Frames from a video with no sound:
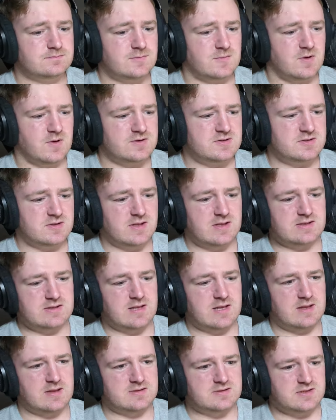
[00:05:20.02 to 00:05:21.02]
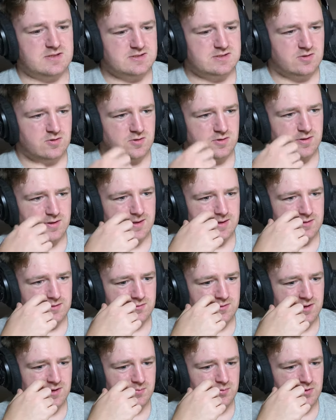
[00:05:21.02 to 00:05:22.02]
Alright, so they legit scored like
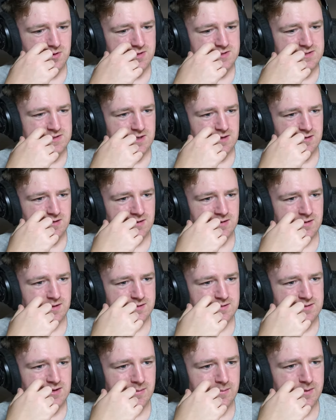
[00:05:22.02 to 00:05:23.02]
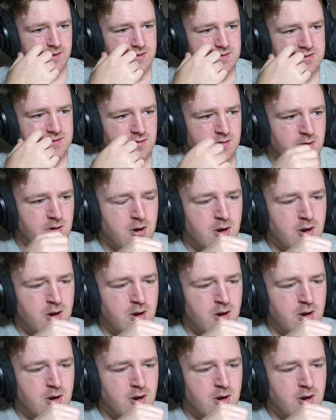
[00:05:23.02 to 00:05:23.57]
20 points there in like 10 minutes.